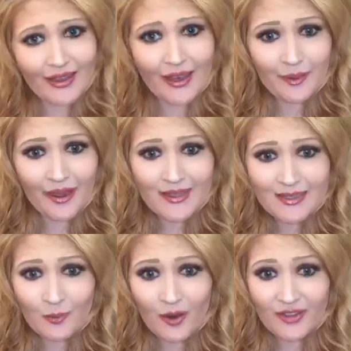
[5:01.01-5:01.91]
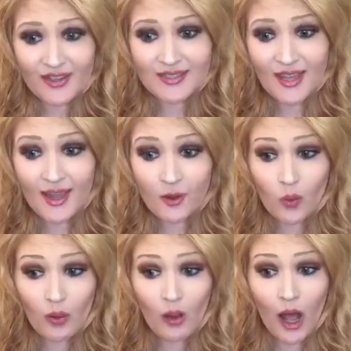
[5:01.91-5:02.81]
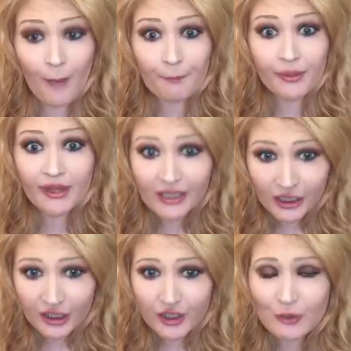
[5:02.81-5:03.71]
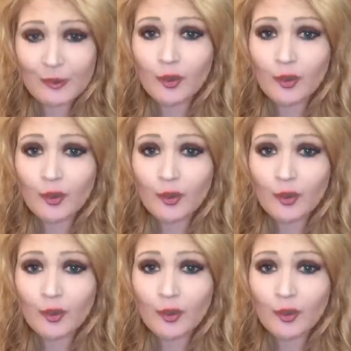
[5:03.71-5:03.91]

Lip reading: I guess in what they said, quote, appeared to be